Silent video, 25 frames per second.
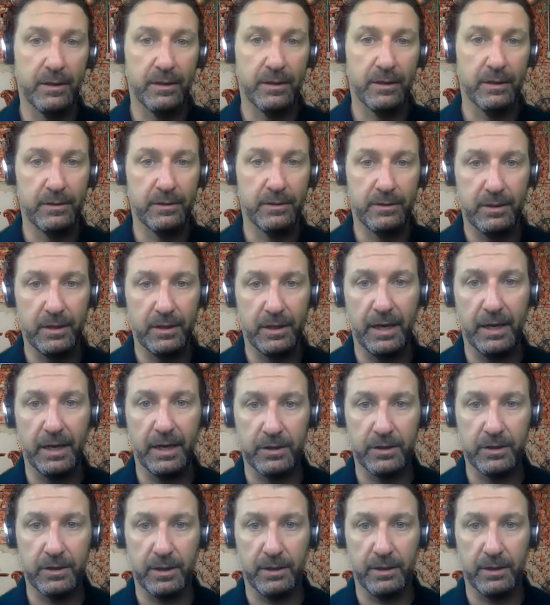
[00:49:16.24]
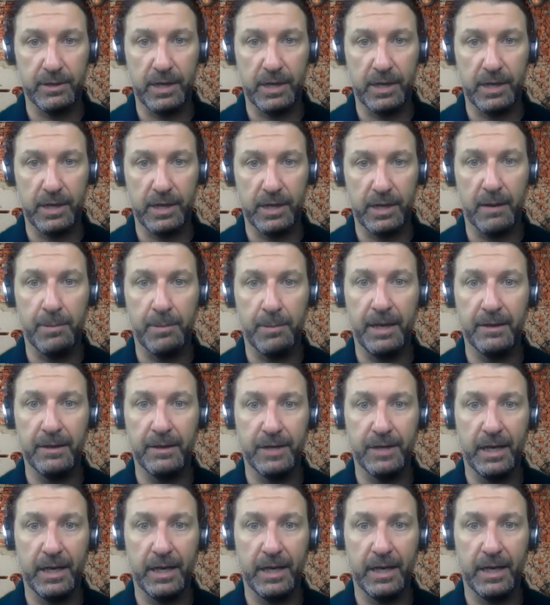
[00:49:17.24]
to get ourselves out of
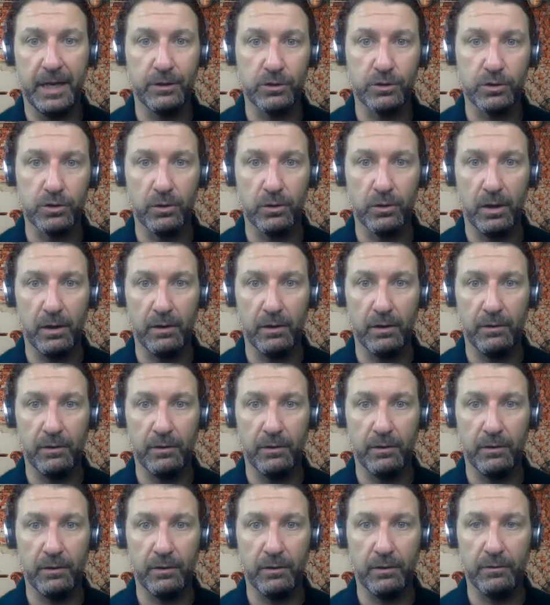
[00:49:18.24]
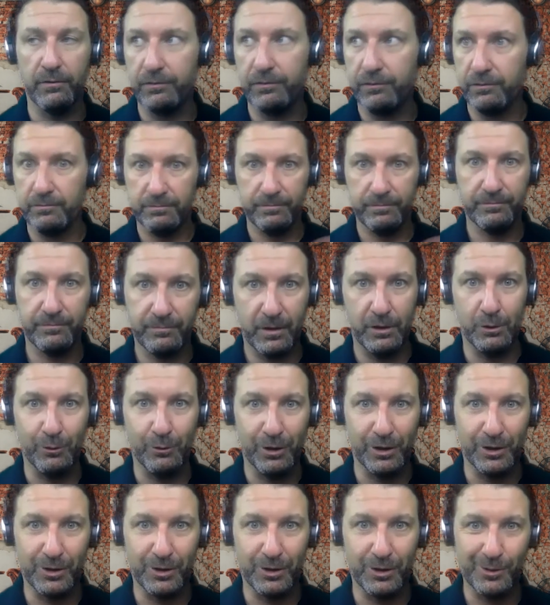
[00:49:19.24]
pain, to take control of,
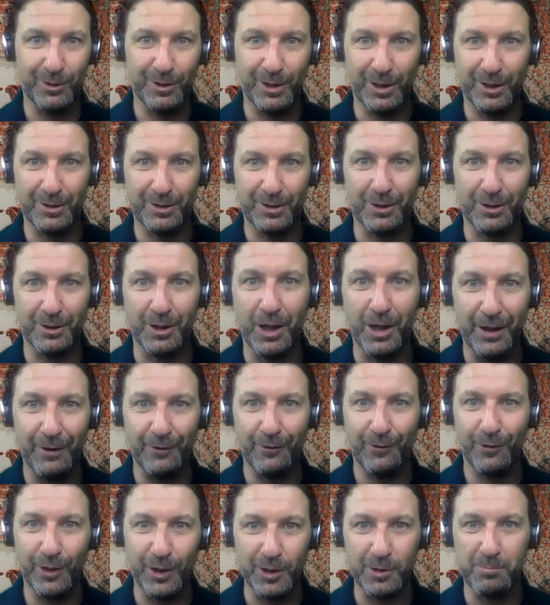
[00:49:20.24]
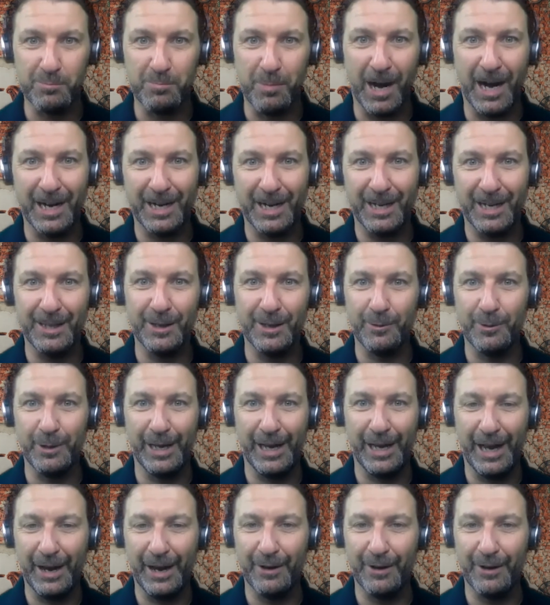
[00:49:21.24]
this life, this
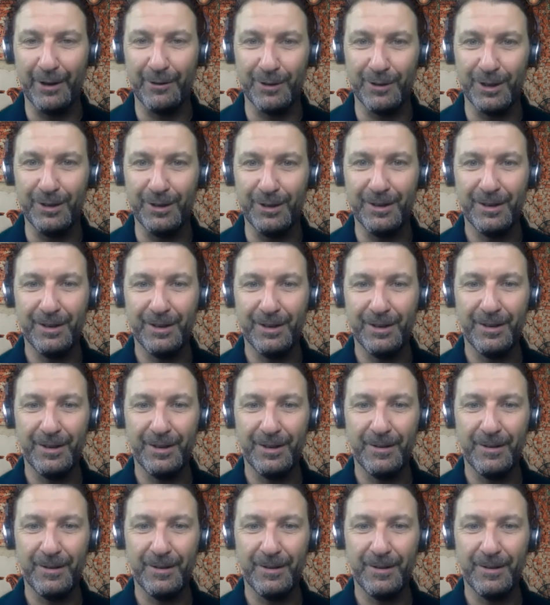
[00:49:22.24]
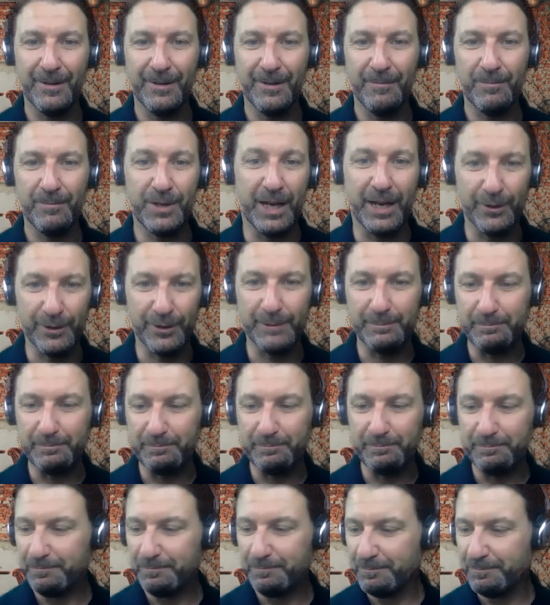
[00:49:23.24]
body that we have, and take
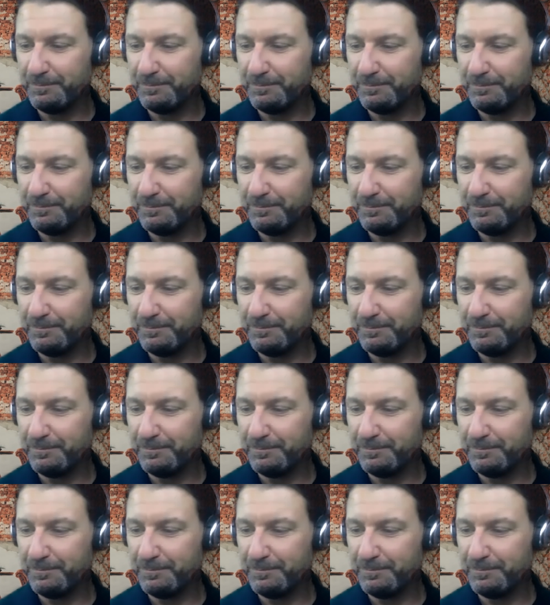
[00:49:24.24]
care of it.